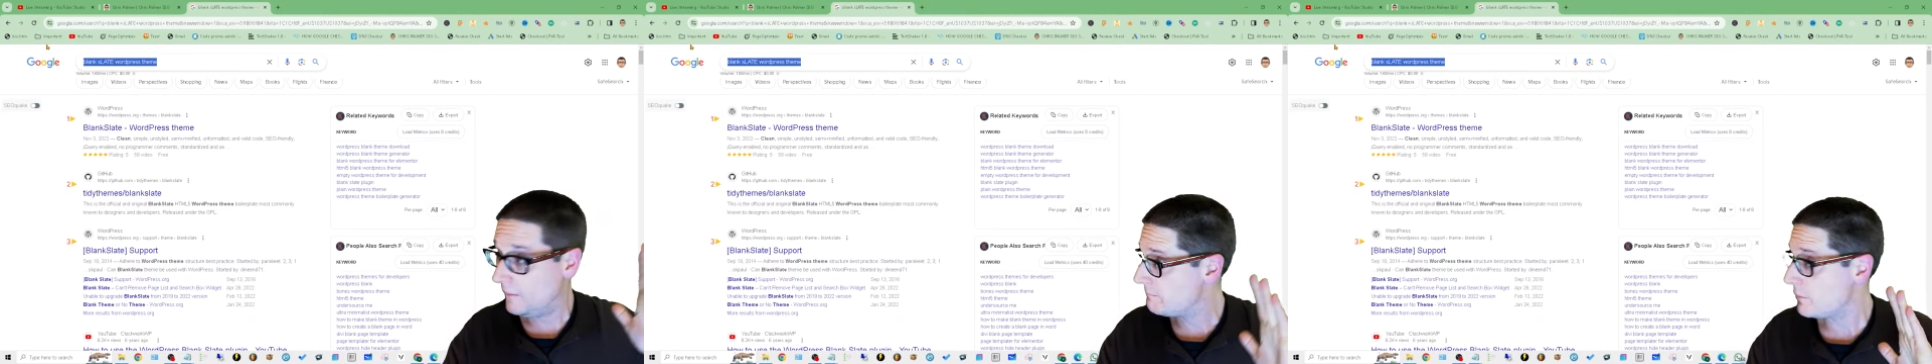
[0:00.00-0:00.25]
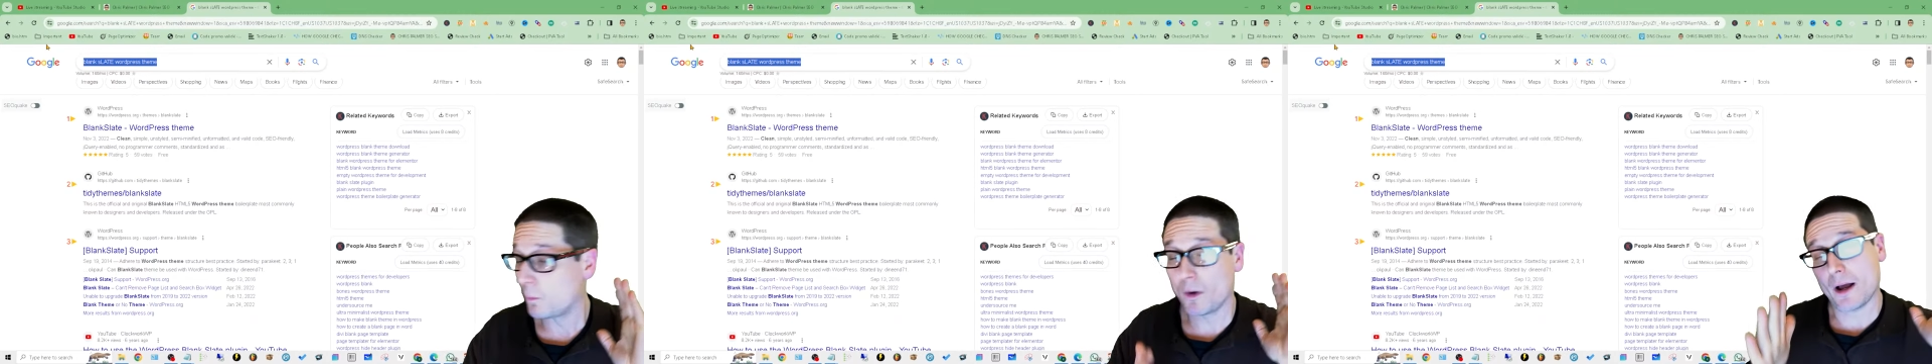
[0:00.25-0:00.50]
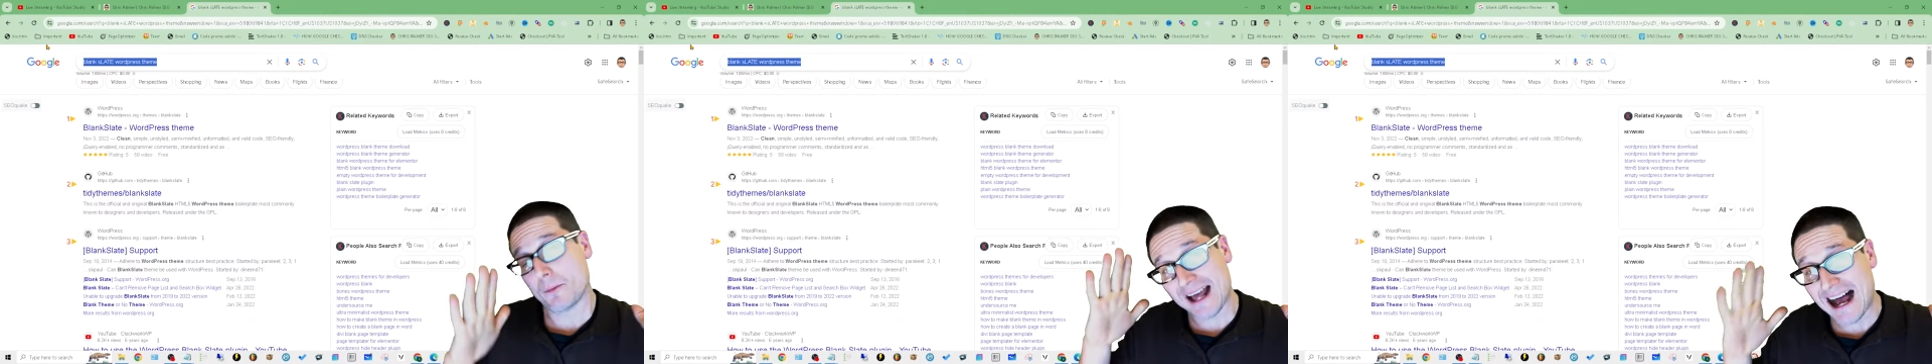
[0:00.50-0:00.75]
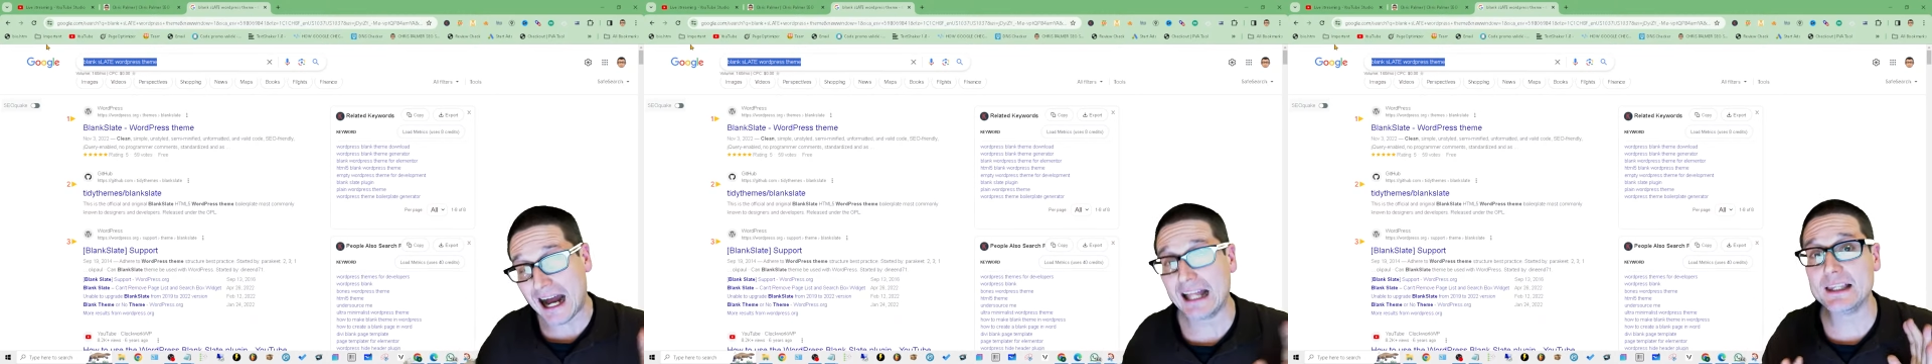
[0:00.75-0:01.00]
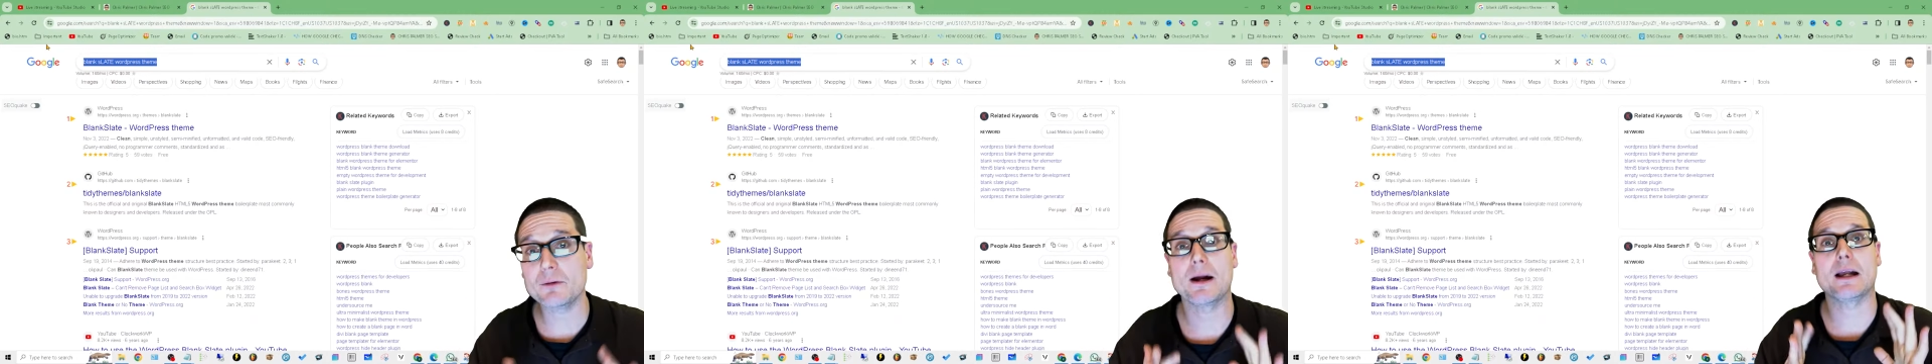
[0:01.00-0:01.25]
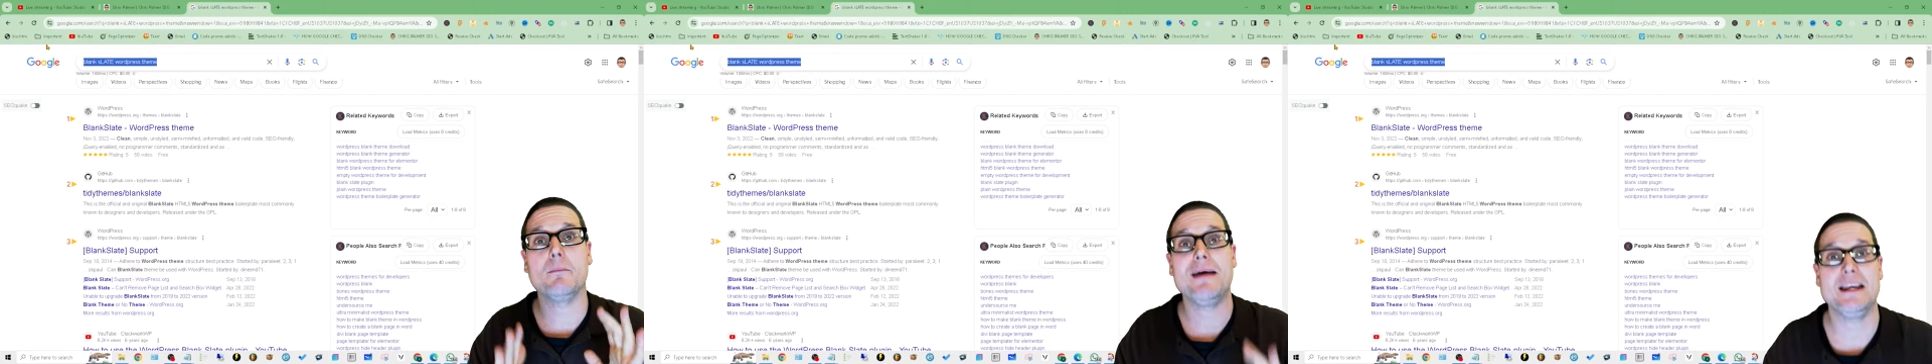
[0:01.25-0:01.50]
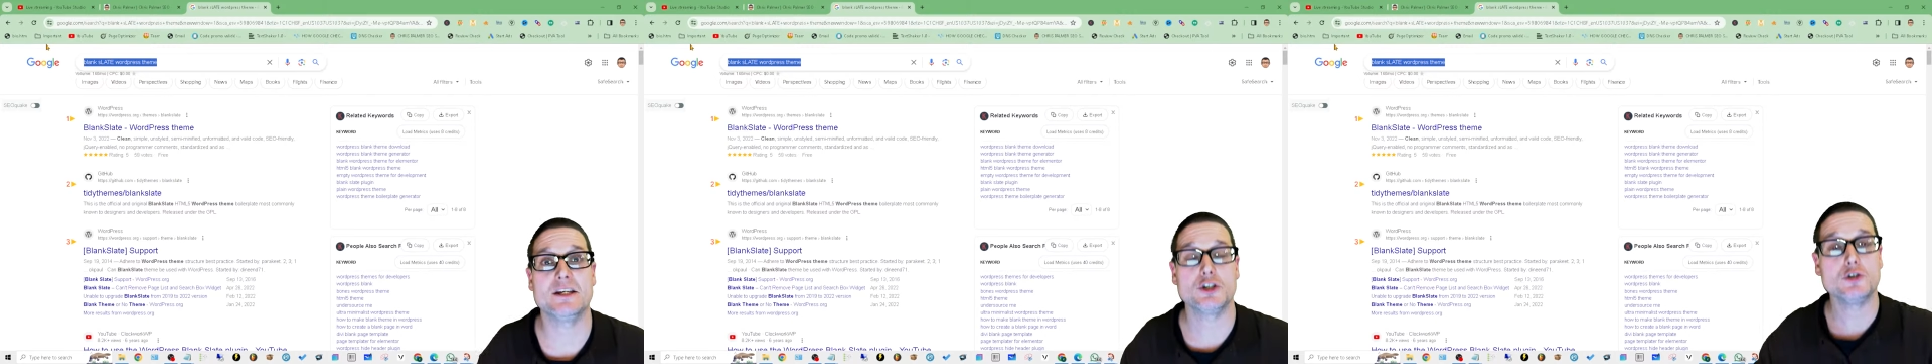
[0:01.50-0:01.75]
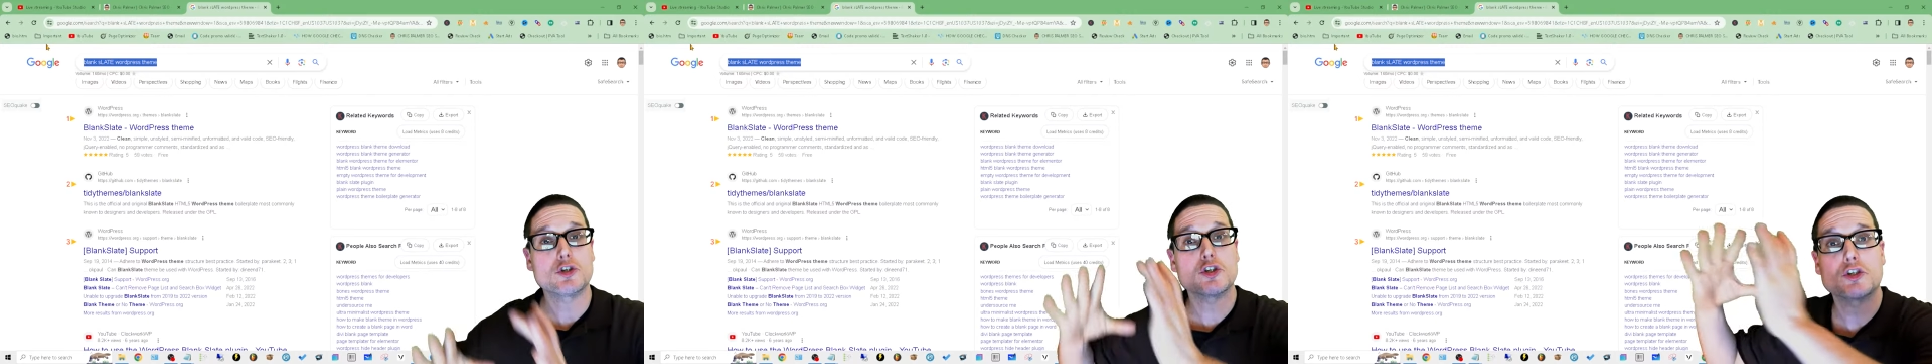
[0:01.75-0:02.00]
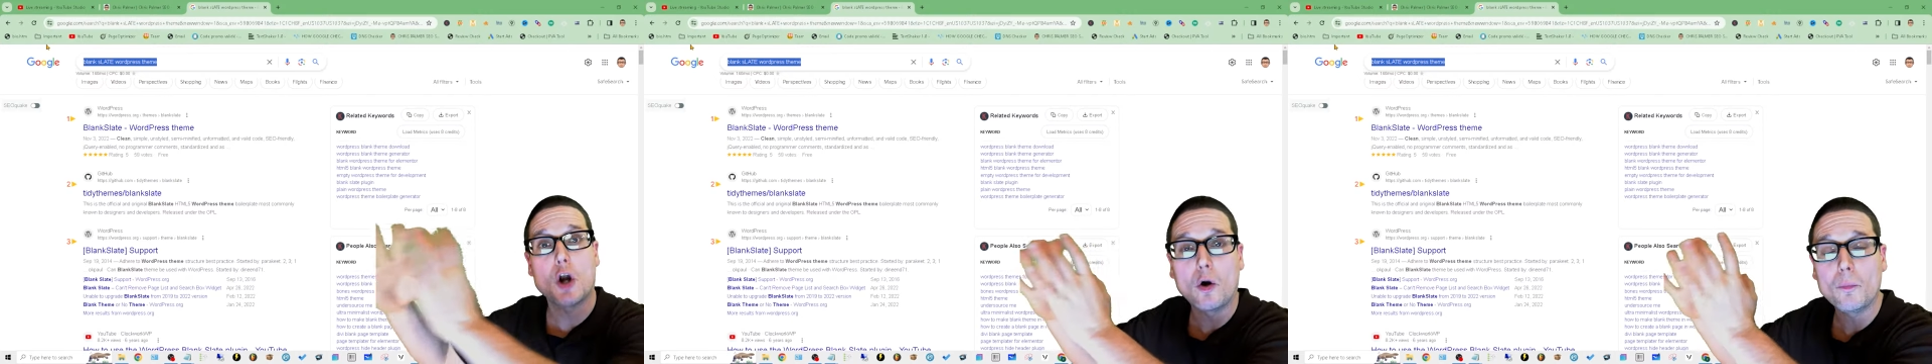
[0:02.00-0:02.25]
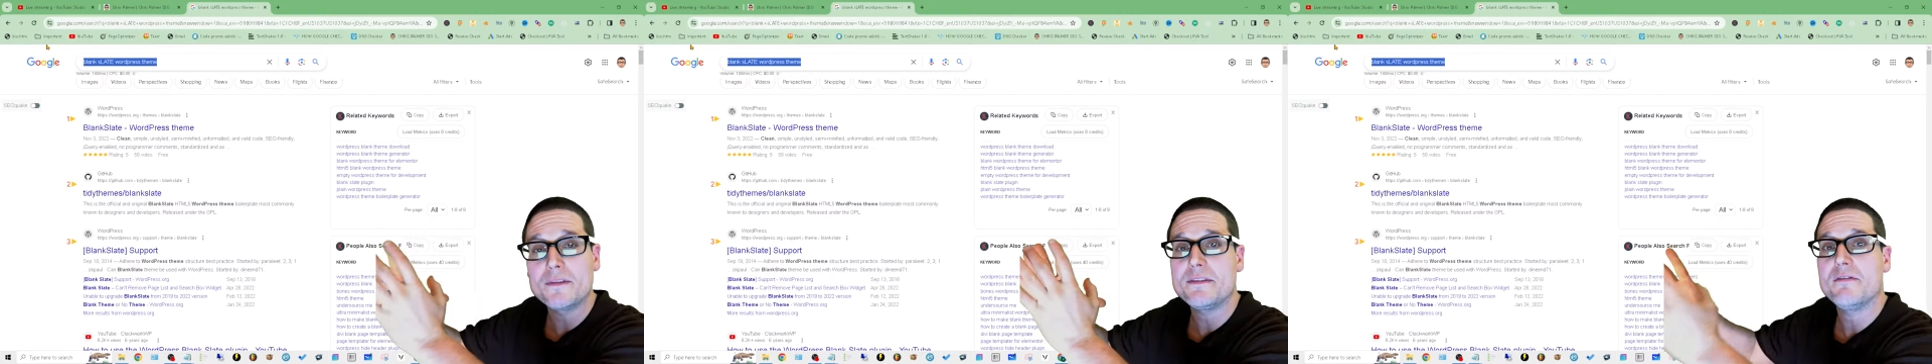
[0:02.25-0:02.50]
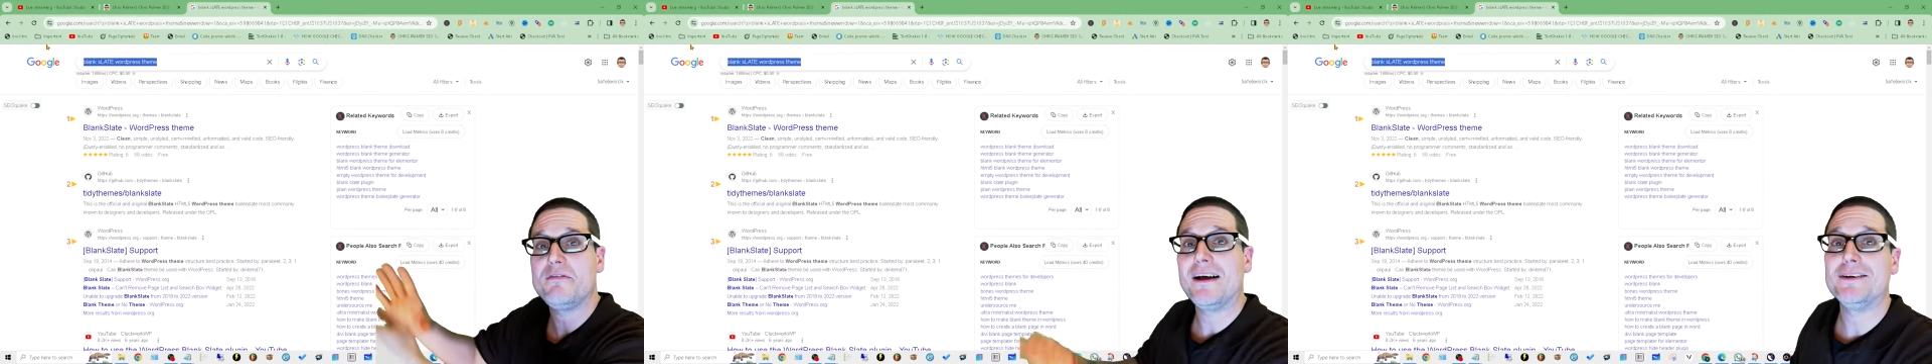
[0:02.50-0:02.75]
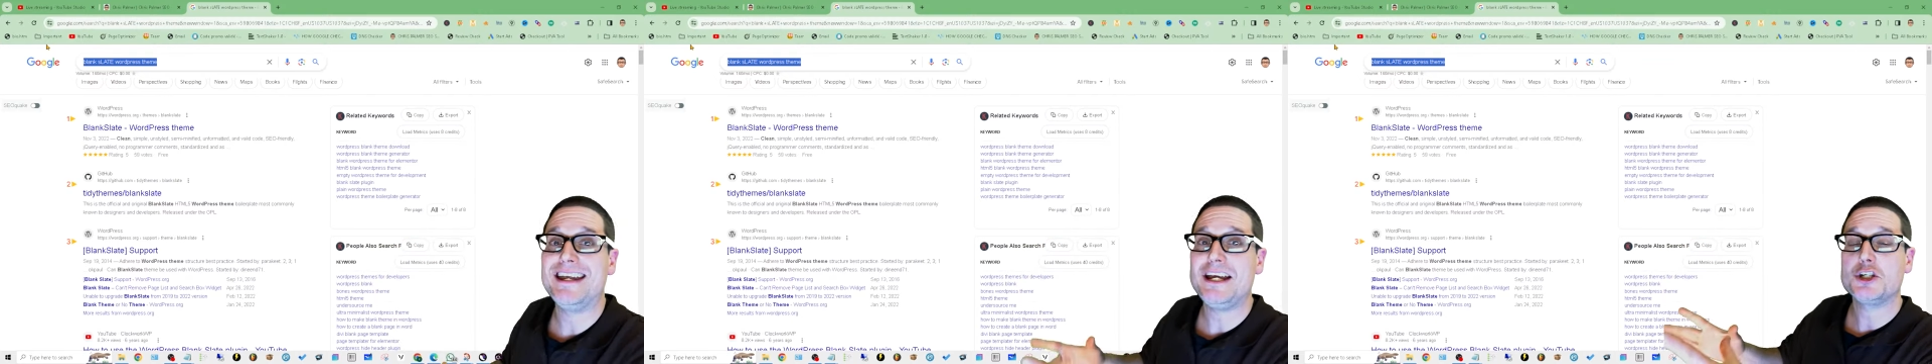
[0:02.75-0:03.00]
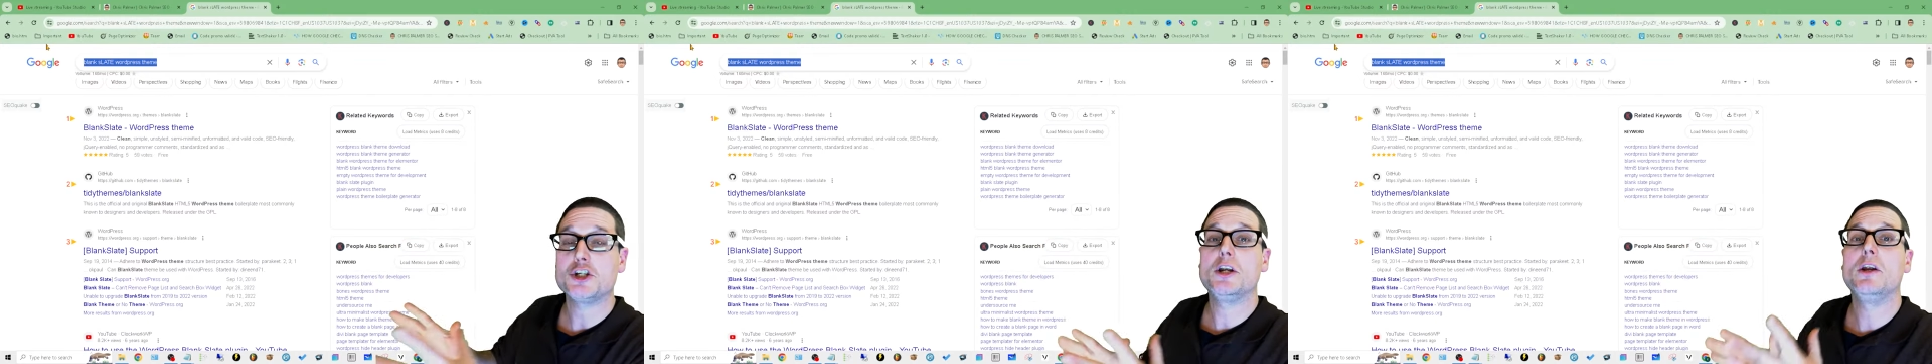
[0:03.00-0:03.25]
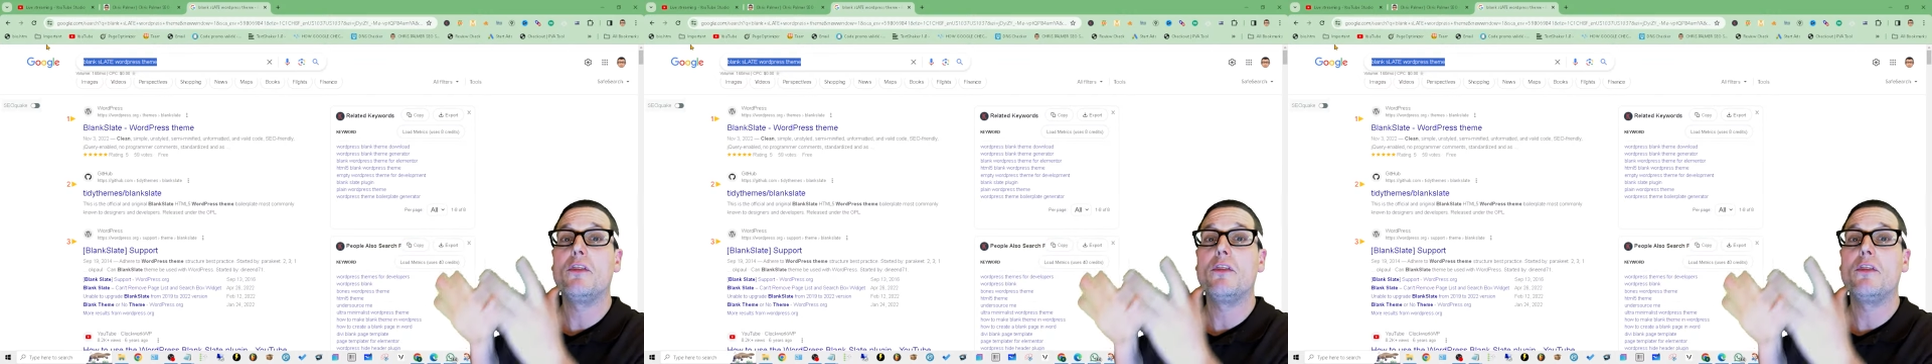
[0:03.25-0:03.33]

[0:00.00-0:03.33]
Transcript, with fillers: what I would highly recommend is you start with the foundation,